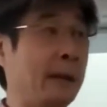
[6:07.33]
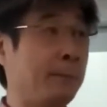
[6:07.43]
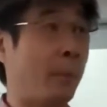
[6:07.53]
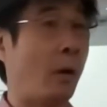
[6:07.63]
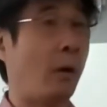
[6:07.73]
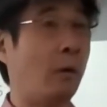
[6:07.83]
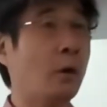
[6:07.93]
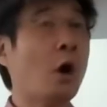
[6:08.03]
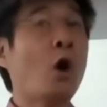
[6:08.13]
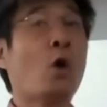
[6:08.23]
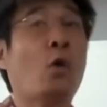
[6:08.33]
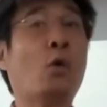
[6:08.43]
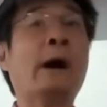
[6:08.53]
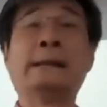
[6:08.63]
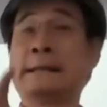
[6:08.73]
were people
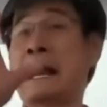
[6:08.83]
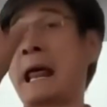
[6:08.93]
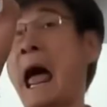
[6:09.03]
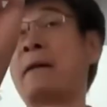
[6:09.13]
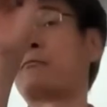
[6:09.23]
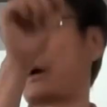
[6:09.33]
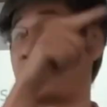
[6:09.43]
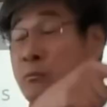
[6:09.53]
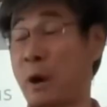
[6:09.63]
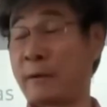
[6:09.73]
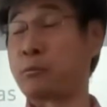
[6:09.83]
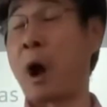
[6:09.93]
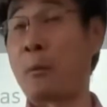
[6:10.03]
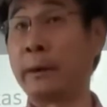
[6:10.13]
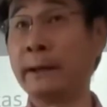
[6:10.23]
who did not have
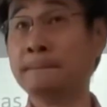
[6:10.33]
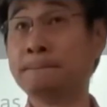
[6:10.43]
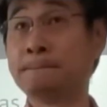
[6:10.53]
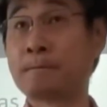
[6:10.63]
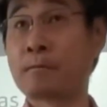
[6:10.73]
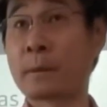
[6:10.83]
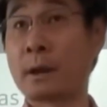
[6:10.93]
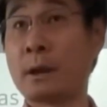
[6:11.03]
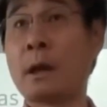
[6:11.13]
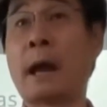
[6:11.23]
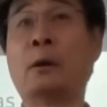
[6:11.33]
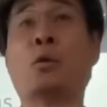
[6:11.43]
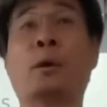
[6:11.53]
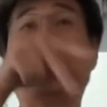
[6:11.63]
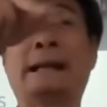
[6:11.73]
private property
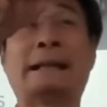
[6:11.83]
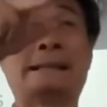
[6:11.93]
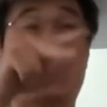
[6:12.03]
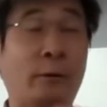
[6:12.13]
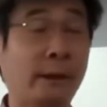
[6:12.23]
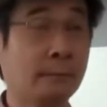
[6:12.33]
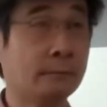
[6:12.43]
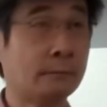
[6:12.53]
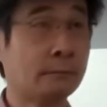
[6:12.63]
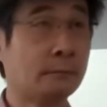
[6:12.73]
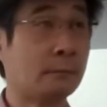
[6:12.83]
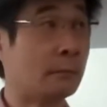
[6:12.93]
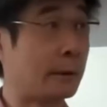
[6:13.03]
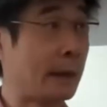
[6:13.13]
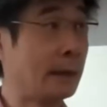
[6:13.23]
and who were egalitarian,
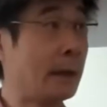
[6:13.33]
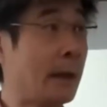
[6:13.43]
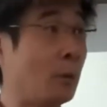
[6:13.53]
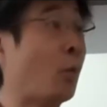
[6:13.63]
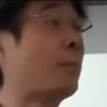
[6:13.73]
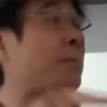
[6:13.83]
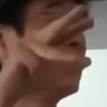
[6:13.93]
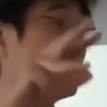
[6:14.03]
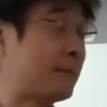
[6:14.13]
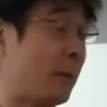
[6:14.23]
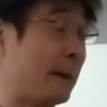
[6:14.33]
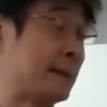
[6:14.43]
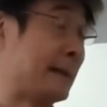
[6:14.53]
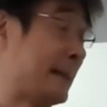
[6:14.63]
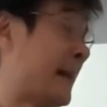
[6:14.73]
okay, and who were
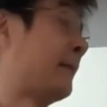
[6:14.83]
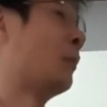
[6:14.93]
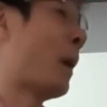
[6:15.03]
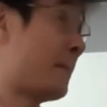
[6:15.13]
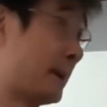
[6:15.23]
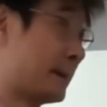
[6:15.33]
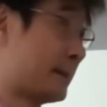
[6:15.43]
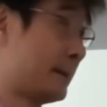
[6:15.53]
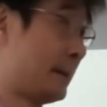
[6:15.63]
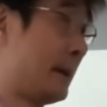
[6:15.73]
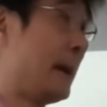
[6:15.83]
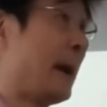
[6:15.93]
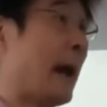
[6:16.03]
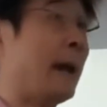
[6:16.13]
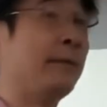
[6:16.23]
peaceful because they didn't have any weapons.
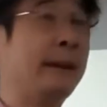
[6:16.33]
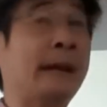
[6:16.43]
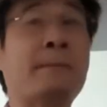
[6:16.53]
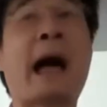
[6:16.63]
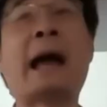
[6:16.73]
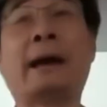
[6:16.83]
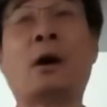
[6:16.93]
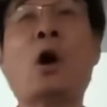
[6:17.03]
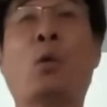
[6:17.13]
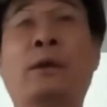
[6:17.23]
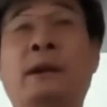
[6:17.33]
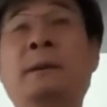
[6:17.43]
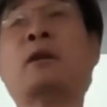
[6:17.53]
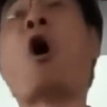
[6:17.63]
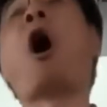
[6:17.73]
And the Yamnaya
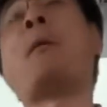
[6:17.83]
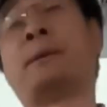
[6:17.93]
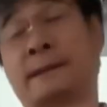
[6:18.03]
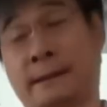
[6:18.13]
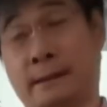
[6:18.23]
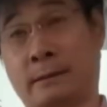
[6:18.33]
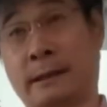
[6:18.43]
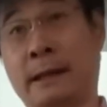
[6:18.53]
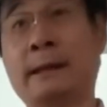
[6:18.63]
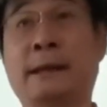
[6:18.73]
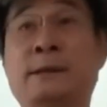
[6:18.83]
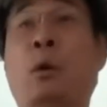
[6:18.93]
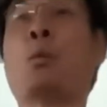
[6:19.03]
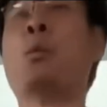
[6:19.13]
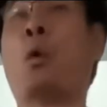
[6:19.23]
were the complete opposite,
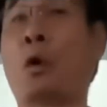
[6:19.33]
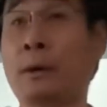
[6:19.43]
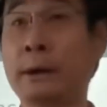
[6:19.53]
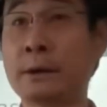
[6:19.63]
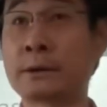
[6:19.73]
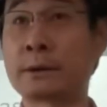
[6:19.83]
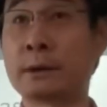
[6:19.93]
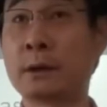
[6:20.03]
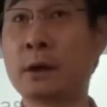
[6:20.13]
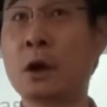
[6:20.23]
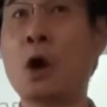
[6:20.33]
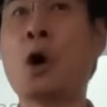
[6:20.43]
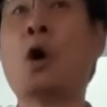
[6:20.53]
okay? These were warriors